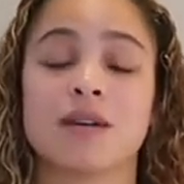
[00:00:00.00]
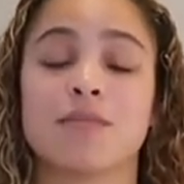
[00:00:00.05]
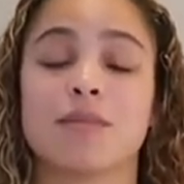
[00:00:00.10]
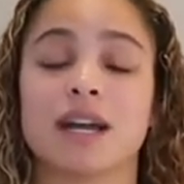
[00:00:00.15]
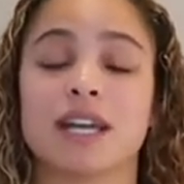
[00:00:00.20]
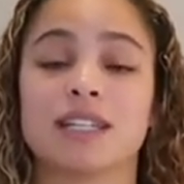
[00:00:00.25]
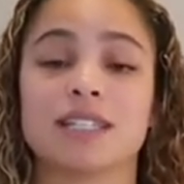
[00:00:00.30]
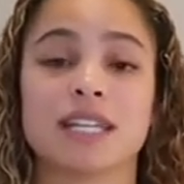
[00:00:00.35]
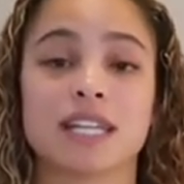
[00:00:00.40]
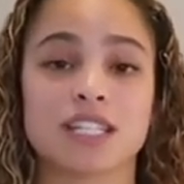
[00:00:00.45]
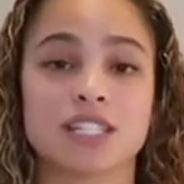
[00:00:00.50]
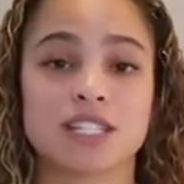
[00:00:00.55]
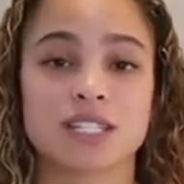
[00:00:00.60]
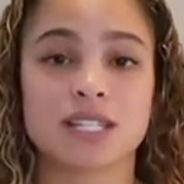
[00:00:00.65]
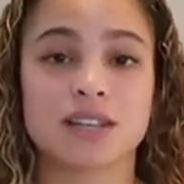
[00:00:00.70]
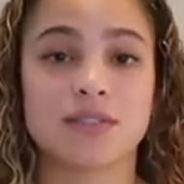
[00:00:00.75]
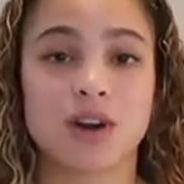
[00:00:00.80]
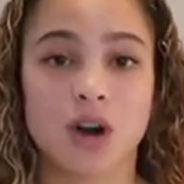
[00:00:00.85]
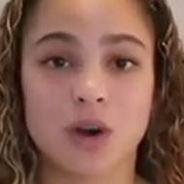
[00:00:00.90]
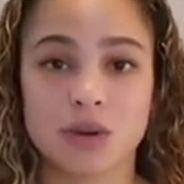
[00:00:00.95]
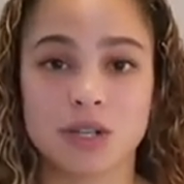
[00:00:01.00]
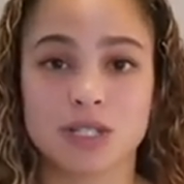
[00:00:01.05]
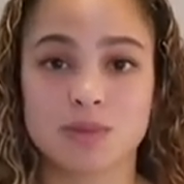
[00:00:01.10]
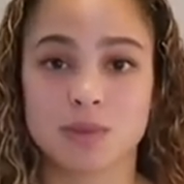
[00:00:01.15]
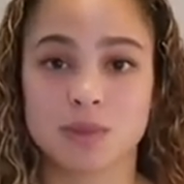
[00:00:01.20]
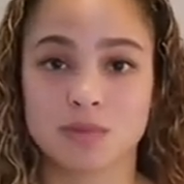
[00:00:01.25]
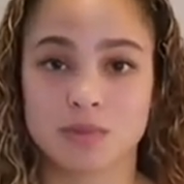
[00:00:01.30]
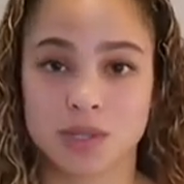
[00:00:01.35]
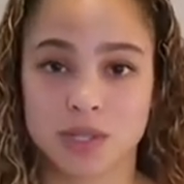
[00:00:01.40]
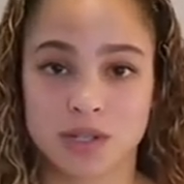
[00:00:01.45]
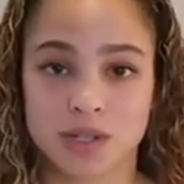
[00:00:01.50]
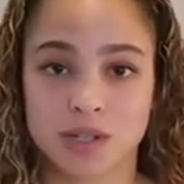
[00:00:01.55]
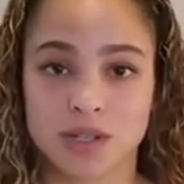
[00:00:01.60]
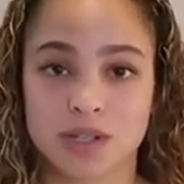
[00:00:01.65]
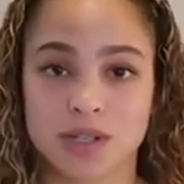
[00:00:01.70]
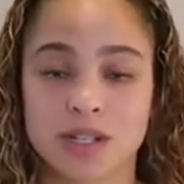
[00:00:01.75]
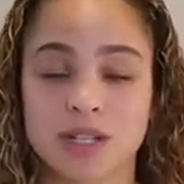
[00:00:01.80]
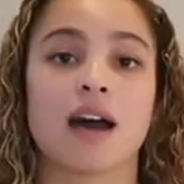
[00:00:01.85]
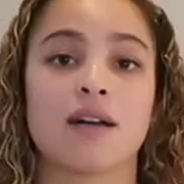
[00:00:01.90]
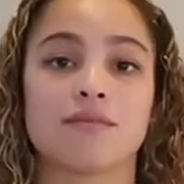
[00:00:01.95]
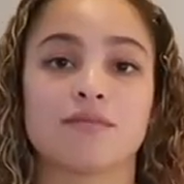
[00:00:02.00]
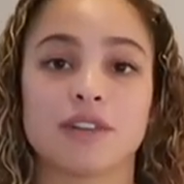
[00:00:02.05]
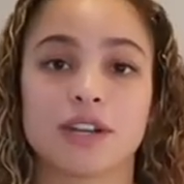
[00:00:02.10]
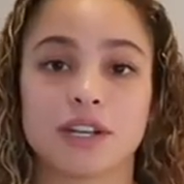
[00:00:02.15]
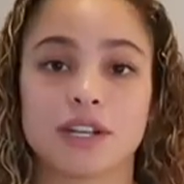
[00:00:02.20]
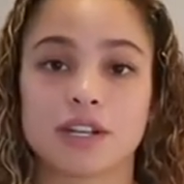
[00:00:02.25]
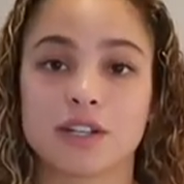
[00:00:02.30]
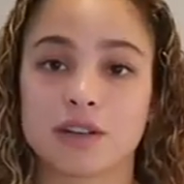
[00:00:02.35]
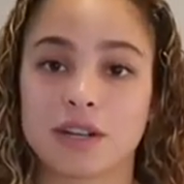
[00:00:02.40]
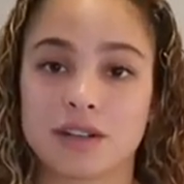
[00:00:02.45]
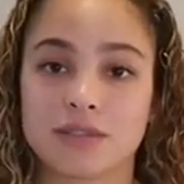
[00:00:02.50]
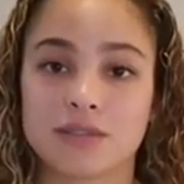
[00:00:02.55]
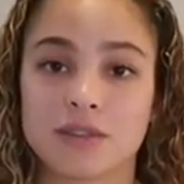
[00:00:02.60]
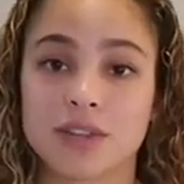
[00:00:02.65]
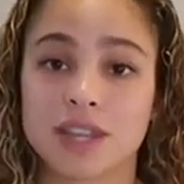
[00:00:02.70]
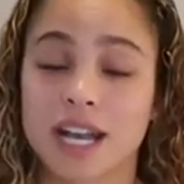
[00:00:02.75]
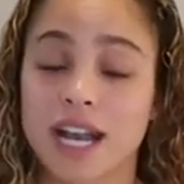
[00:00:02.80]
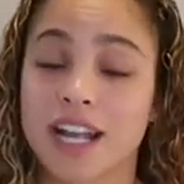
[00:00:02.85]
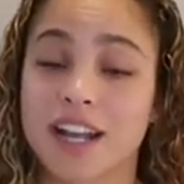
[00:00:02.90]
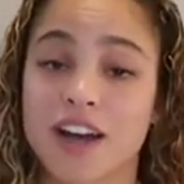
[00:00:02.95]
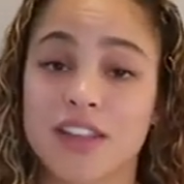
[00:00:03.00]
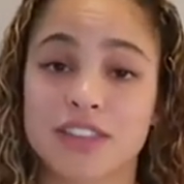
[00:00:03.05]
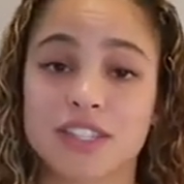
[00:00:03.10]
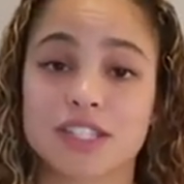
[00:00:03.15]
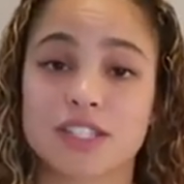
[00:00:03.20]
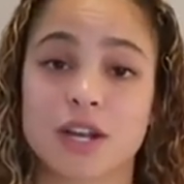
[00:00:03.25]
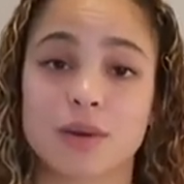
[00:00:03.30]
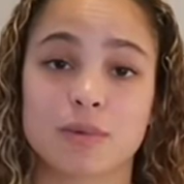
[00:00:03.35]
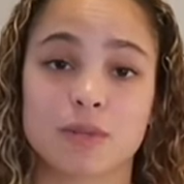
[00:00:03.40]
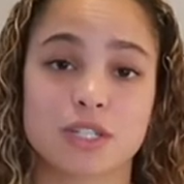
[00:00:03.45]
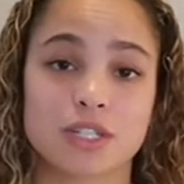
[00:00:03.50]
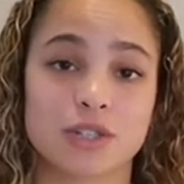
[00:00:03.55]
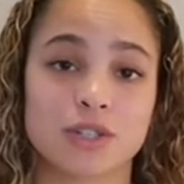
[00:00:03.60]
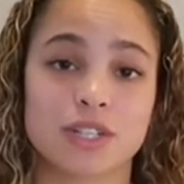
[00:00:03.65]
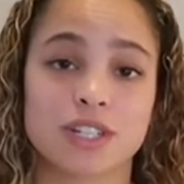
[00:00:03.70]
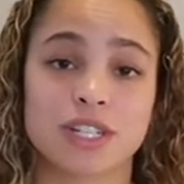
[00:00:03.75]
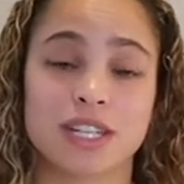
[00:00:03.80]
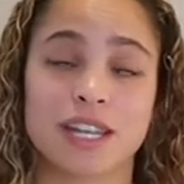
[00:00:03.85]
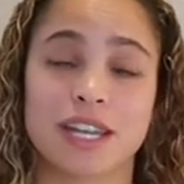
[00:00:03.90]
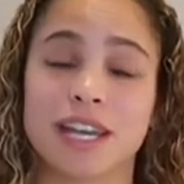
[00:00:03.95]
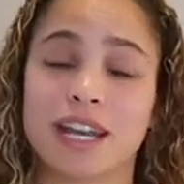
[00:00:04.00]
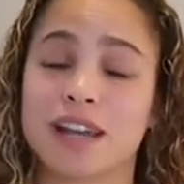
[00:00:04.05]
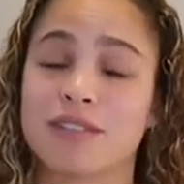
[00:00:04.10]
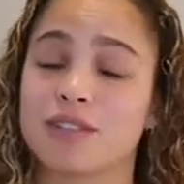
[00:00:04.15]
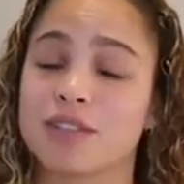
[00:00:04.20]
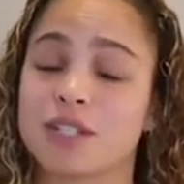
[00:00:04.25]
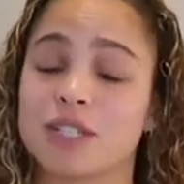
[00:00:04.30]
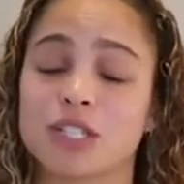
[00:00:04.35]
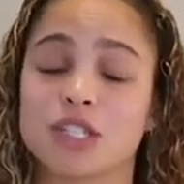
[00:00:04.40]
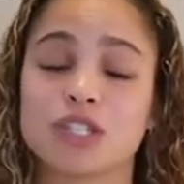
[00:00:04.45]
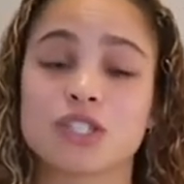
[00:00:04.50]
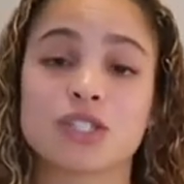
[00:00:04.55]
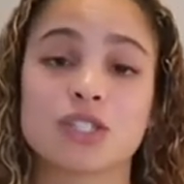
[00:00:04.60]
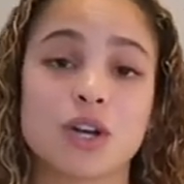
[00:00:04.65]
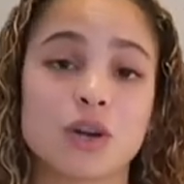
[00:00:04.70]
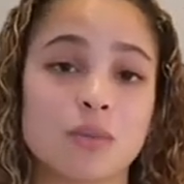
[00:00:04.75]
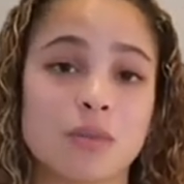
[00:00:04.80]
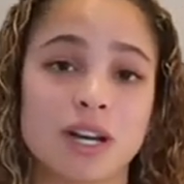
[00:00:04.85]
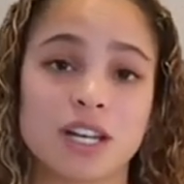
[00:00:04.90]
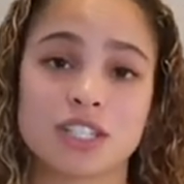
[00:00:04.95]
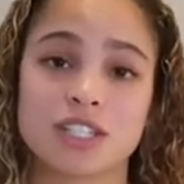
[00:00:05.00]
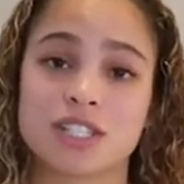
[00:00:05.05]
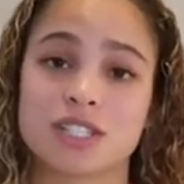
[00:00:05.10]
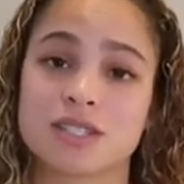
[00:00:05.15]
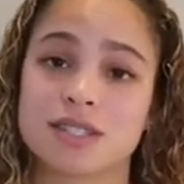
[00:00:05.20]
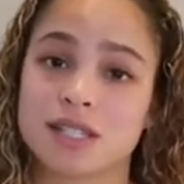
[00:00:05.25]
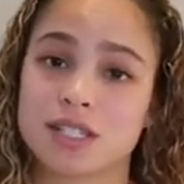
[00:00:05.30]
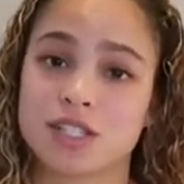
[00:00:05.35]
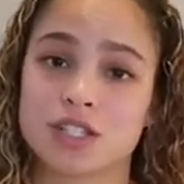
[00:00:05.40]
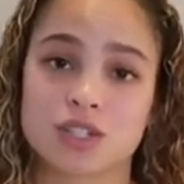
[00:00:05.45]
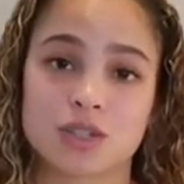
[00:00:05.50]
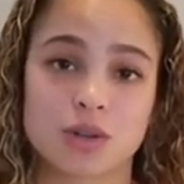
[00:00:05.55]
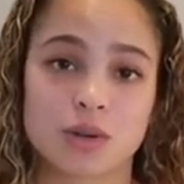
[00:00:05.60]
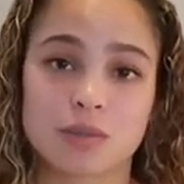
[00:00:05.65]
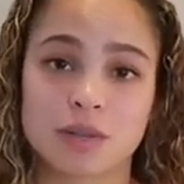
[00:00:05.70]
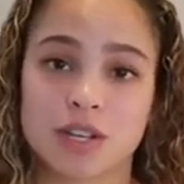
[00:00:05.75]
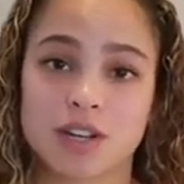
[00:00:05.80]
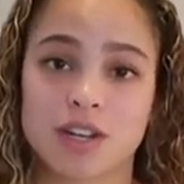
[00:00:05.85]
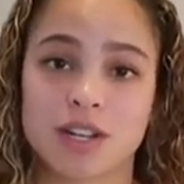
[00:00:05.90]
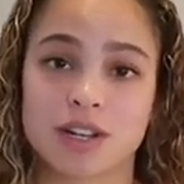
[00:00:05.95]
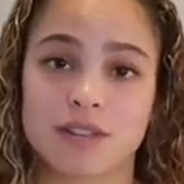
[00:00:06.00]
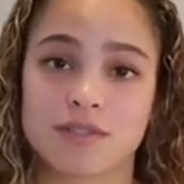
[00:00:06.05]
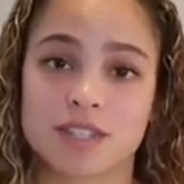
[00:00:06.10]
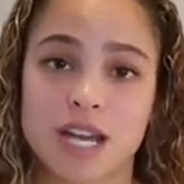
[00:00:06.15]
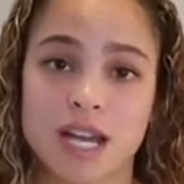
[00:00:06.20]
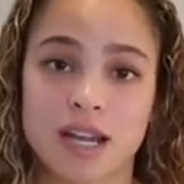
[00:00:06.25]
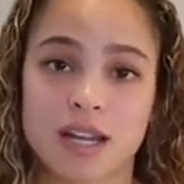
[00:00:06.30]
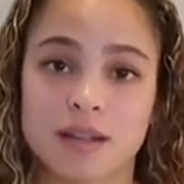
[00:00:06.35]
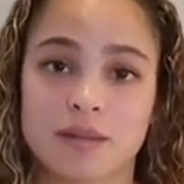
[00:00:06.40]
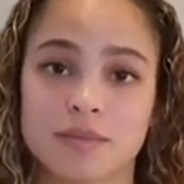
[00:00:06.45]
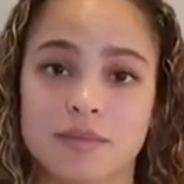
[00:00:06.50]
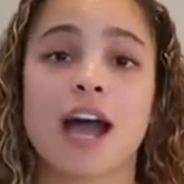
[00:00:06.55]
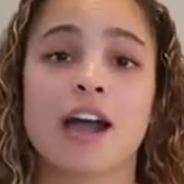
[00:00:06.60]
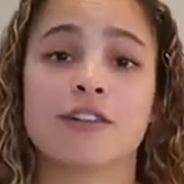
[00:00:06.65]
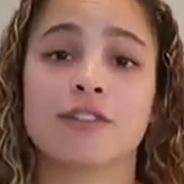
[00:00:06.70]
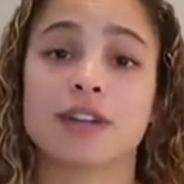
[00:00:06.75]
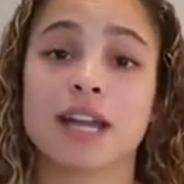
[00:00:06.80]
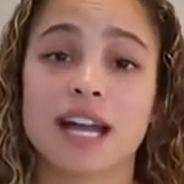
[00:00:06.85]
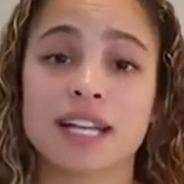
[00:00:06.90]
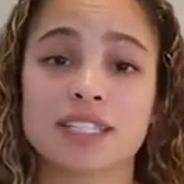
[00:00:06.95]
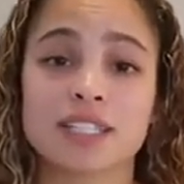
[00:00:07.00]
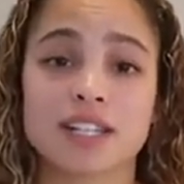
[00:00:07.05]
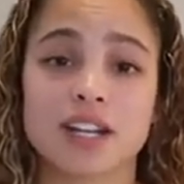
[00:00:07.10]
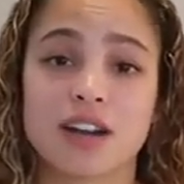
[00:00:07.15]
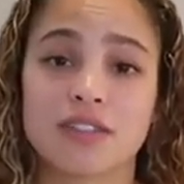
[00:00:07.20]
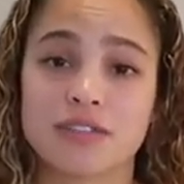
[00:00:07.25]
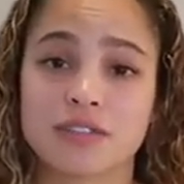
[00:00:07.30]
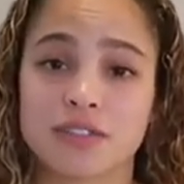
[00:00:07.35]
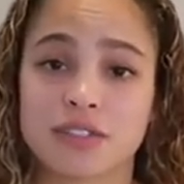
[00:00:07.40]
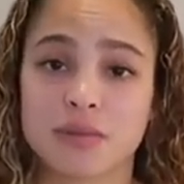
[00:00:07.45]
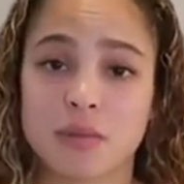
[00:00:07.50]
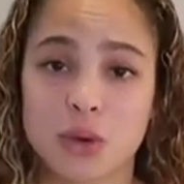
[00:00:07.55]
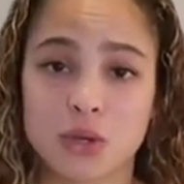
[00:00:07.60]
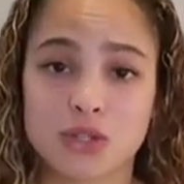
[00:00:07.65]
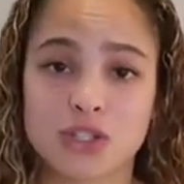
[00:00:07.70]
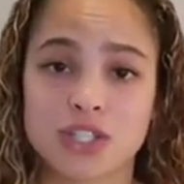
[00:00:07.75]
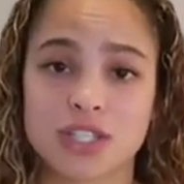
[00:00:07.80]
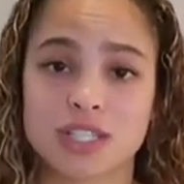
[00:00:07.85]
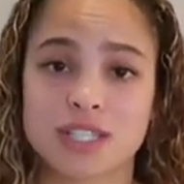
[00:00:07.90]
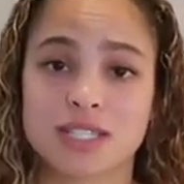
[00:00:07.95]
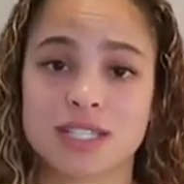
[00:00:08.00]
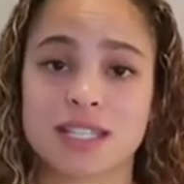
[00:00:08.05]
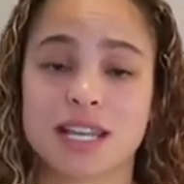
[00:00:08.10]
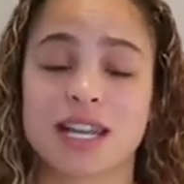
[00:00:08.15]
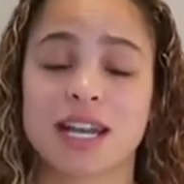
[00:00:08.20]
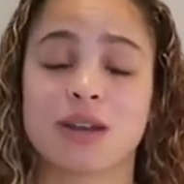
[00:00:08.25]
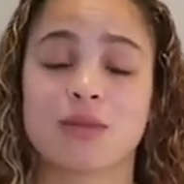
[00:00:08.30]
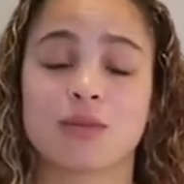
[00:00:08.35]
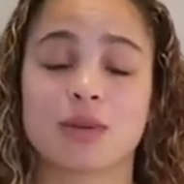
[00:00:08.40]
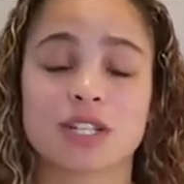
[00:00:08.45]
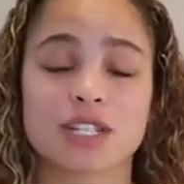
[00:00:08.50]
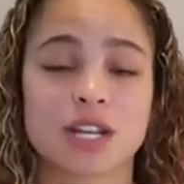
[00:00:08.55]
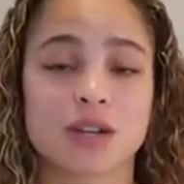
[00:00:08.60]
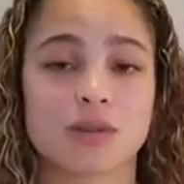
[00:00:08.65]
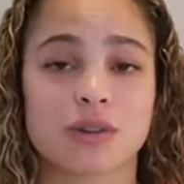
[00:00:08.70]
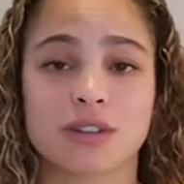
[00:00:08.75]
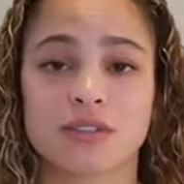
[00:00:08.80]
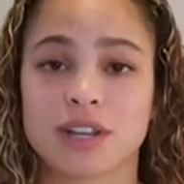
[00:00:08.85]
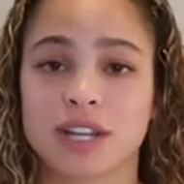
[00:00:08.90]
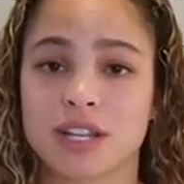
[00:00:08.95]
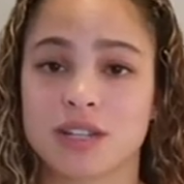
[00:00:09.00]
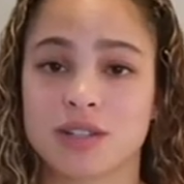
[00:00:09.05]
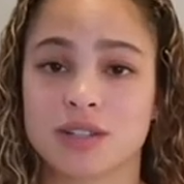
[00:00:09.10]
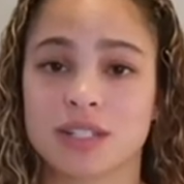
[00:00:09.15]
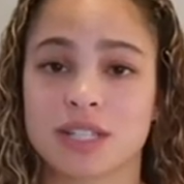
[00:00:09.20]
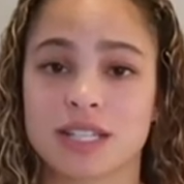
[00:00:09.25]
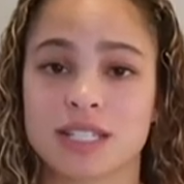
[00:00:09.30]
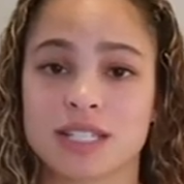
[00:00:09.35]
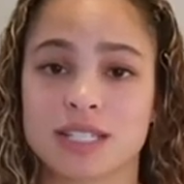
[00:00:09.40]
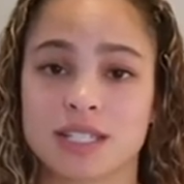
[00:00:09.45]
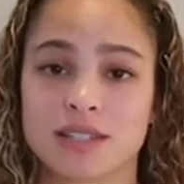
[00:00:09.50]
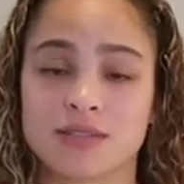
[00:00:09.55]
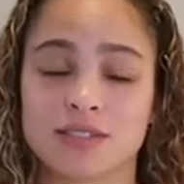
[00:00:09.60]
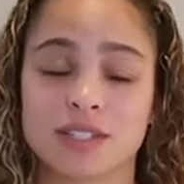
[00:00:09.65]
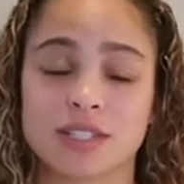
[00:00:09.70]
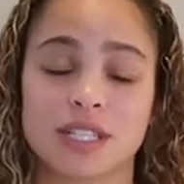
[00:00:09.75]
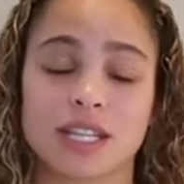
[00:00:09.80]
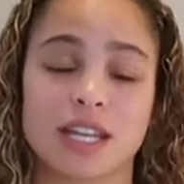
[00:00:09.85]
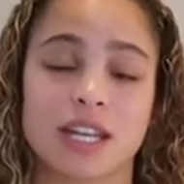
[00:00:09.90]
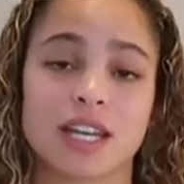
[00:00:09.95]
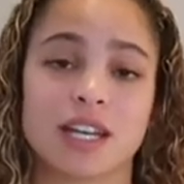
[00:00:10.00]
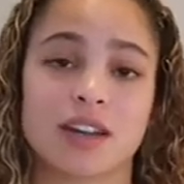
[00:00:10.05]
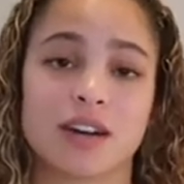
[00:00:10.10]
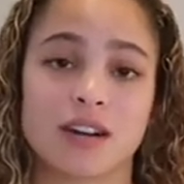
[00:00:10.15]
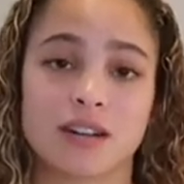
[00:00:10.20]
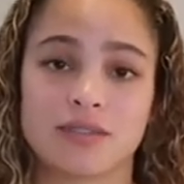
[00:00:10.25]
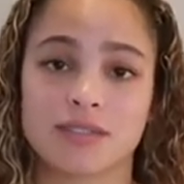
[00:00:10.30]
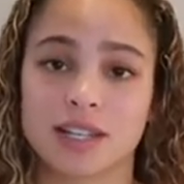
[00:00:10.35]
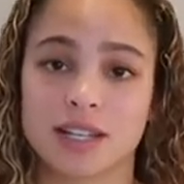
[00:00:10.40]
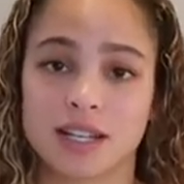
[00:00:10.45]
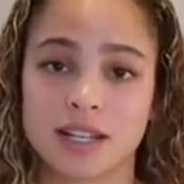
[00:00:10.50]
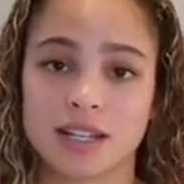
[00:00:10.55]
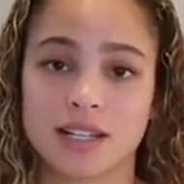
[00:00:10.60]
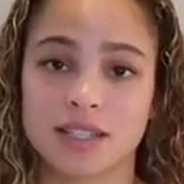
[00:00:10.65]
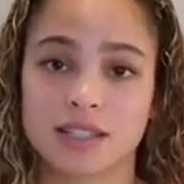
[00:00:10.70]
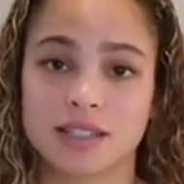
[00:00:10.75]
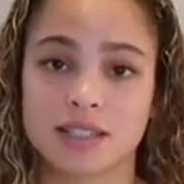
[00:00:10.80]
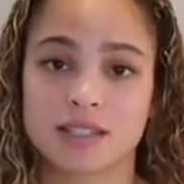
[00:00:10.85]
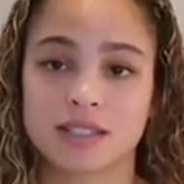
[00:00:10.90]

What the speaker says: My intentions have always been pure. I'm very grateful that I got this opportunity, and I've learned so much in such a short period of time. I reacted off of emotions, and I wish I would have handled things differently and offline.